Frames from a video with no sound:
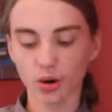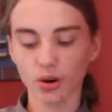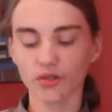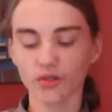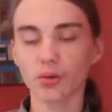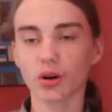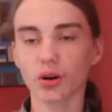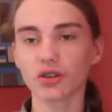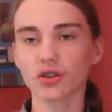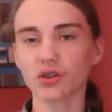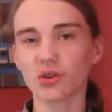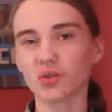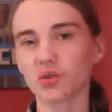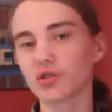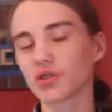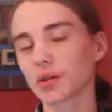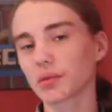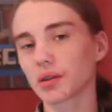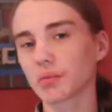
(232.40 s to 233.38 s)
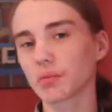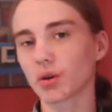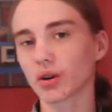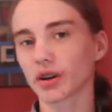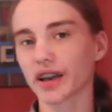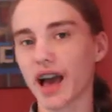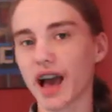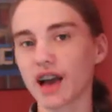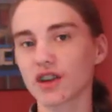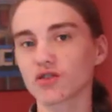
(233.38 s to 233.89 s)
Or if you want to do something
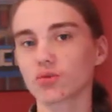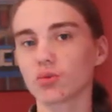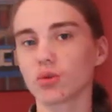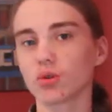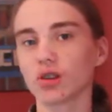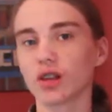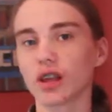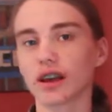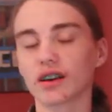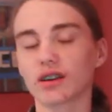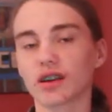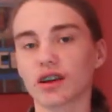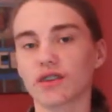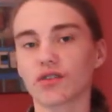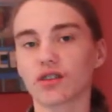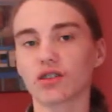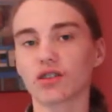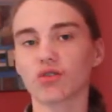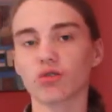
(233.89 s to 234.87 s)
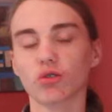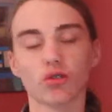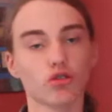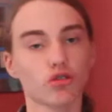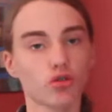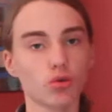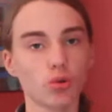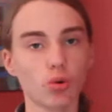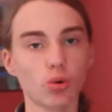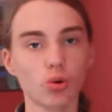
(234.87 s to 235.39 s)
more casual, like if it's
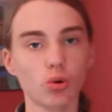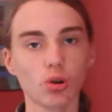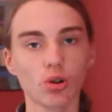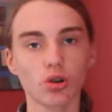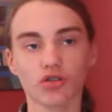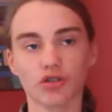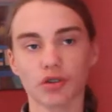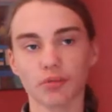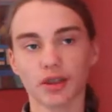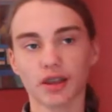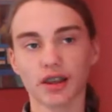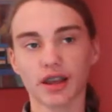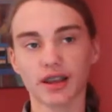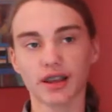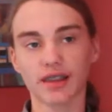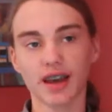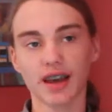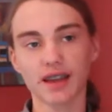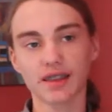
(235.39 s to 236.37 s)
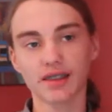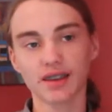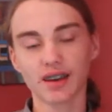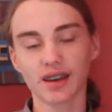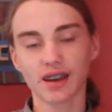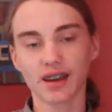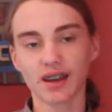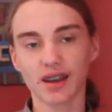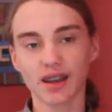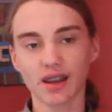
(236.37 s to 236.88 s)
for school or something like
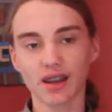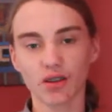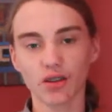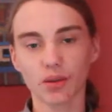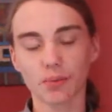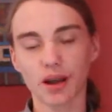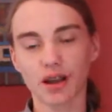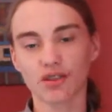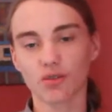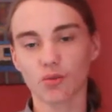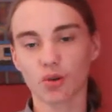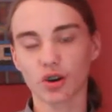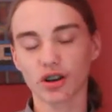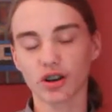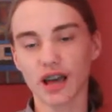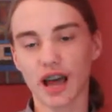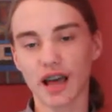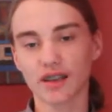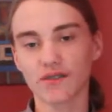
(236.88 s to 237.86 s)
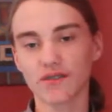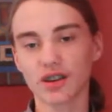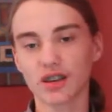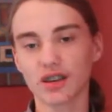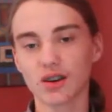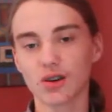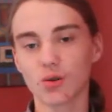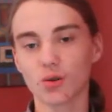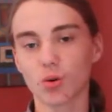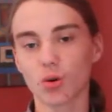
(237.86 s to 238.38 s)
that, it all depends on what kind of
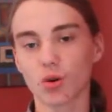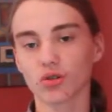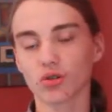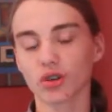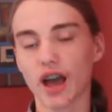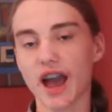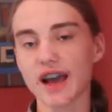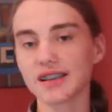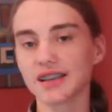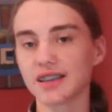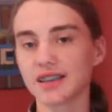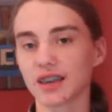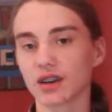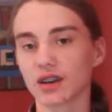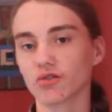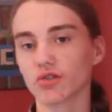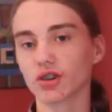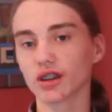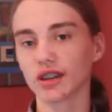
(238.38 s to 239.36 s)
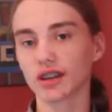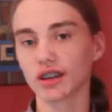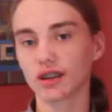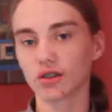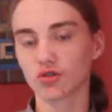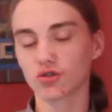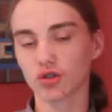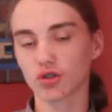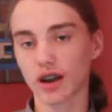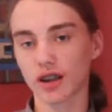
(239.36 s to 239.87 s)
video or anything
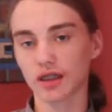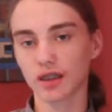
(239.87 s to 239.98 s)
really you're